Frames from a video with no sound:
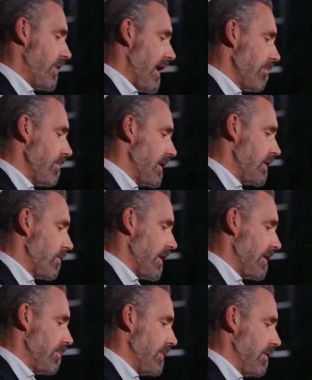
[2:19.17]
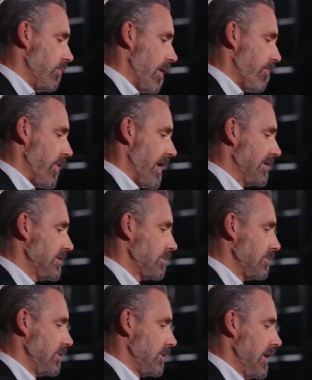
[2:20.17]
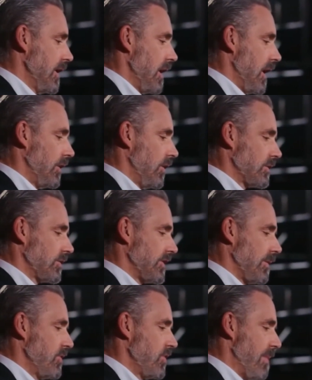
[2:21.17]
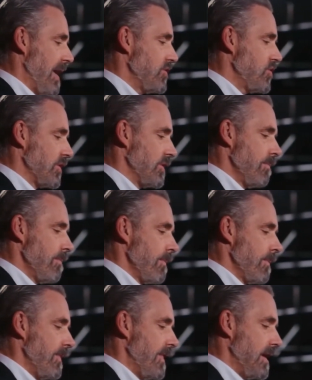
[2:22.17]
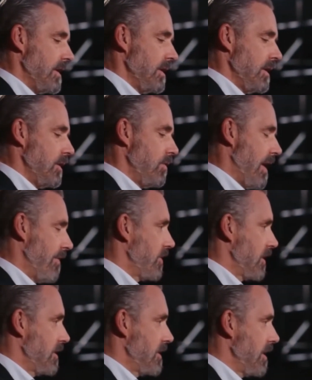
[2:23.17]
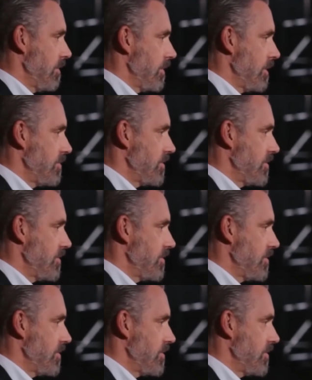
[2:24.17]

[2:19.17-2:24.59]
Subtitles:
can't make your enemy reprehensible along some dimension, then you have to contend with them